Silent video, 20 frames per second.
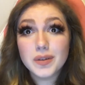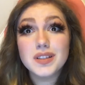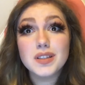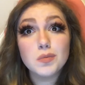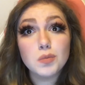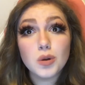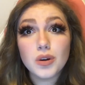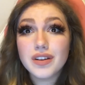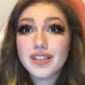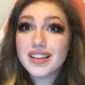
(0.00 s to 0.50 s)

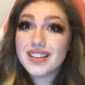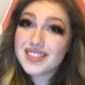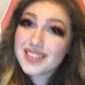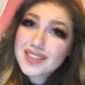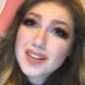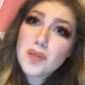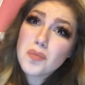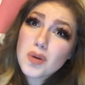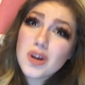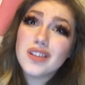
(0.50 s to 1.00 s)
explore this
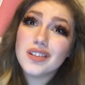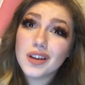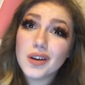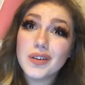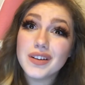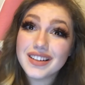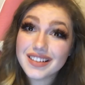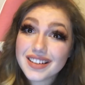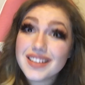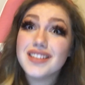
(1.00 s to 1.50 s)
somewhat
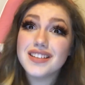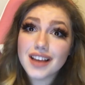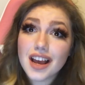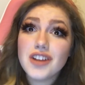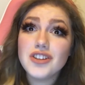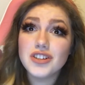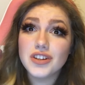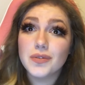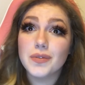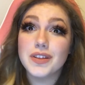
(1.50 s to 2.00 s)
loaded
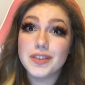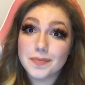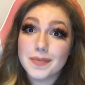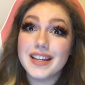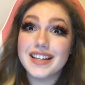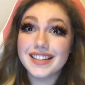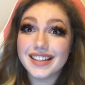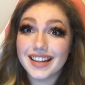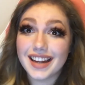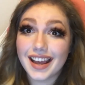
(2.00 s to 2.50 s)
discussion with
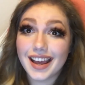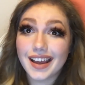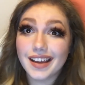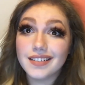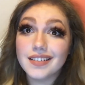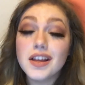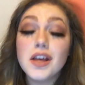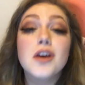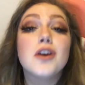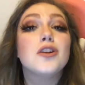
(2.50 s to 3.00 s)
me today.